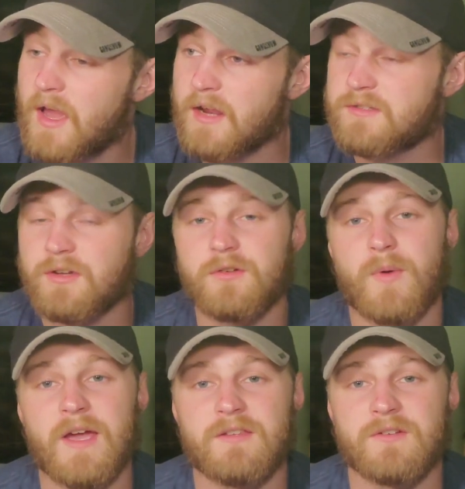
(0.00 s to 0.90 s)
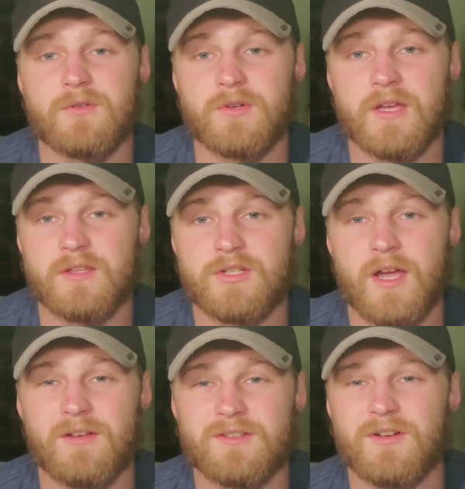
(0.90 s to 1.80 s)
And it's a good way to get the
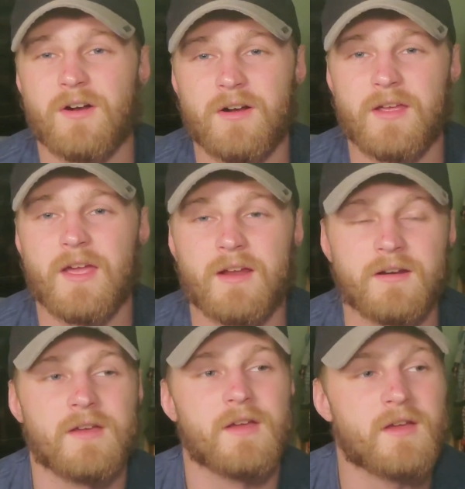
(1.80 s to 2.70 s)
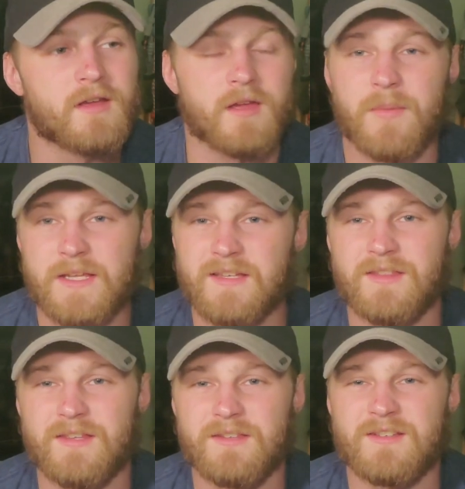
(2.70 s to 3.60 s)
channel started again, get my
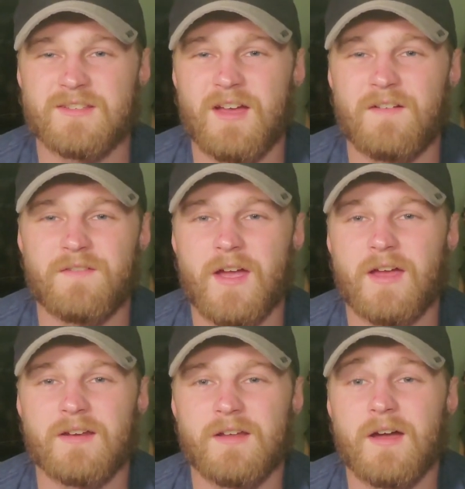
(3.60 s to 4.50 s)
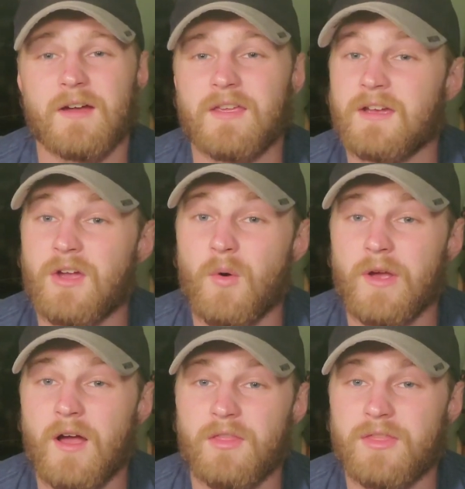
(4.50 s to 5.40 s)
teeth into stuff, and uh, get going on